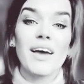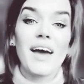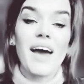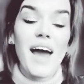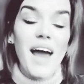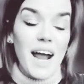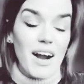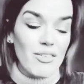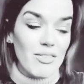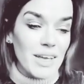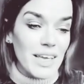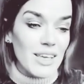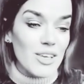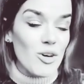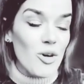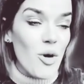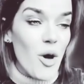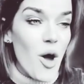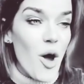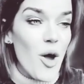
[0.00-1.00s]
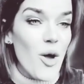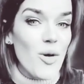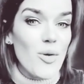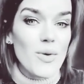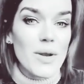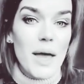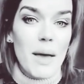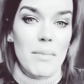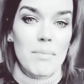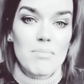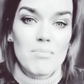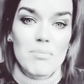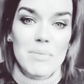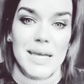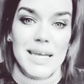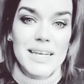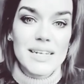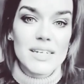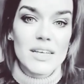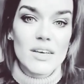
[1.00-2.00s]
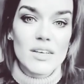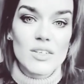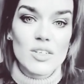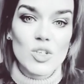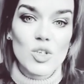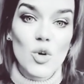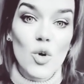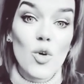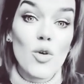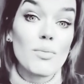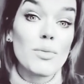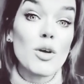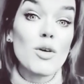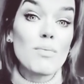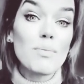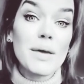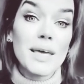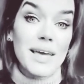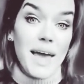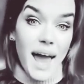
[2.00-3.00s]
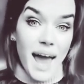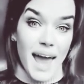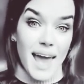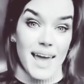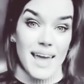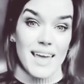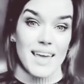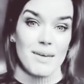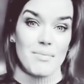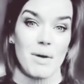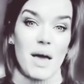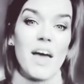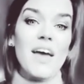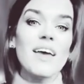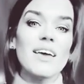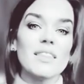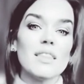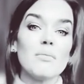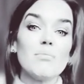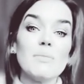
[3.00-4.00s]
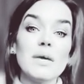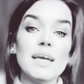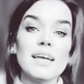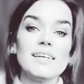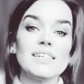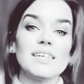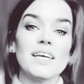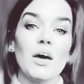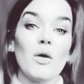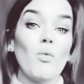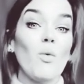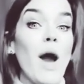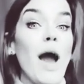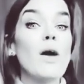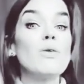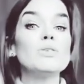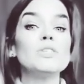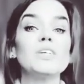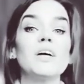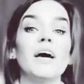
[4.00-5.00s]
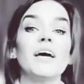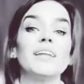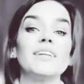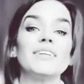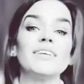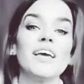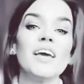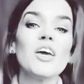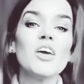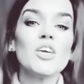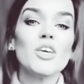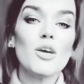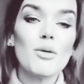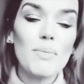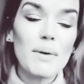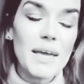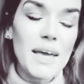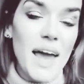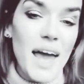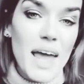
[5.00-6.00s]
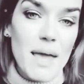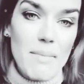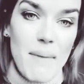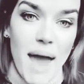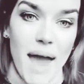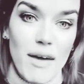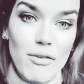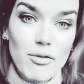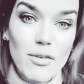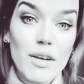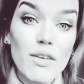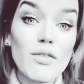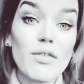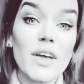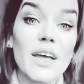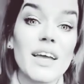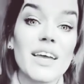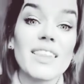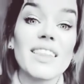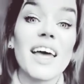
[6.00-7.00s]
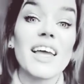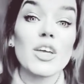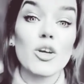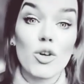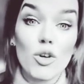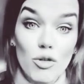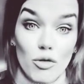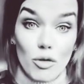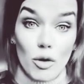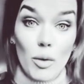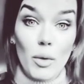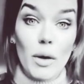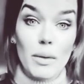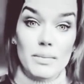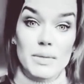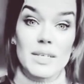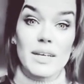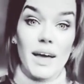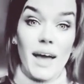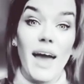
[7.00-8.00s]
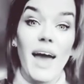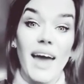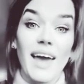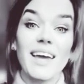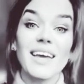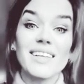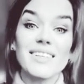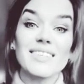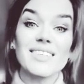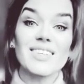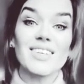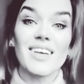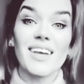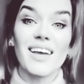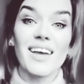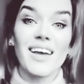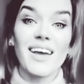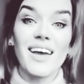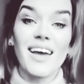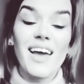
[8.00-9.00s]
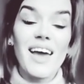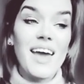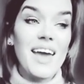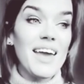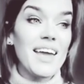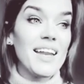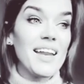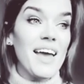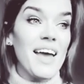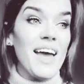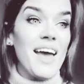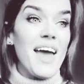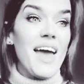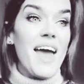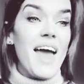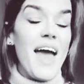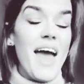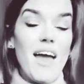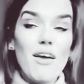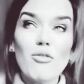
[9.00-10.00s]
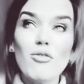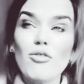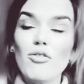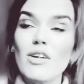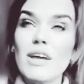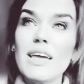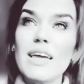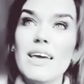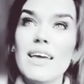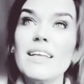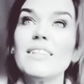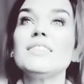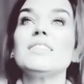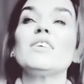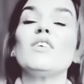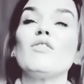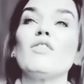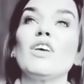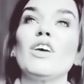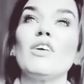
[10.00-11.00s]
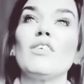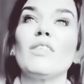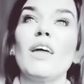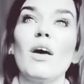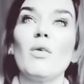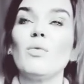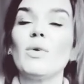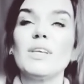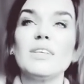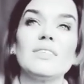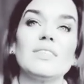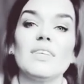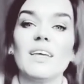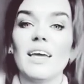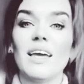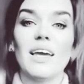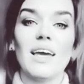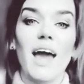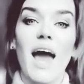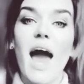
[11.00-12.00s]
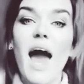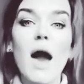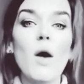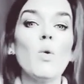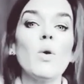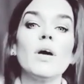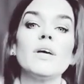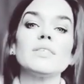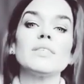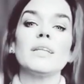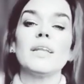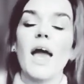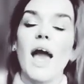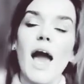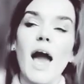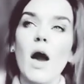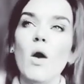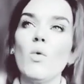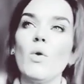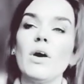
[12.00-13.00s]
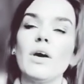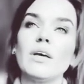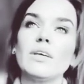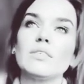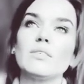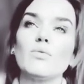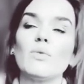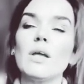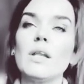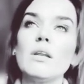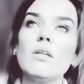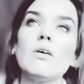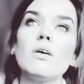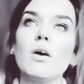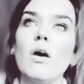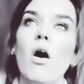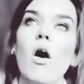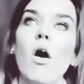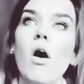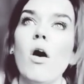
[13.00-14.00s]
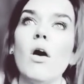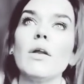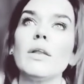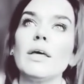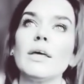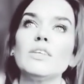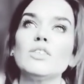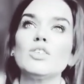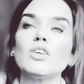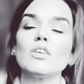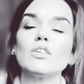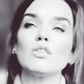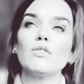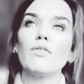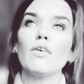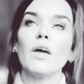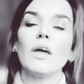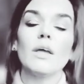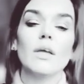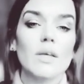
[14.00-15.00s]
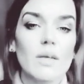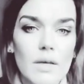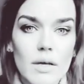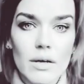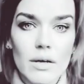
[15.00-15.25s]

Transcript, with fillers: Harry, your own media storm. You became the media. Well done. You became everything that you grew up to hate. In every interview that we see, hours and hours, we look on and just think,